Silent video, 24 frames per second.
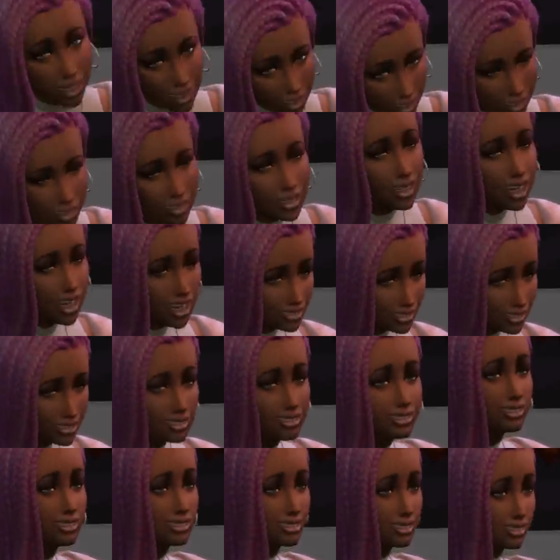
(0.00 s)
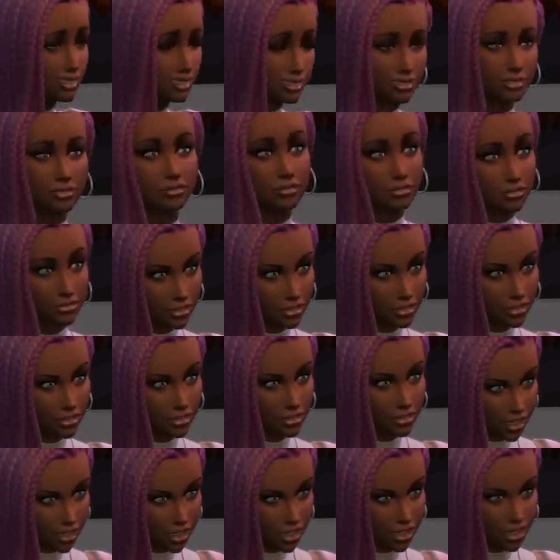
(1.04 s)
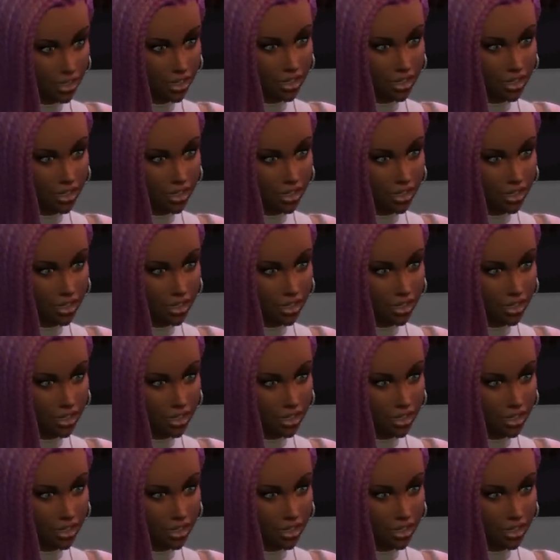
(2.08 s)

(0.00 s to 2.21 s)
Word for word: that's funny, right? Because llamas don't, are not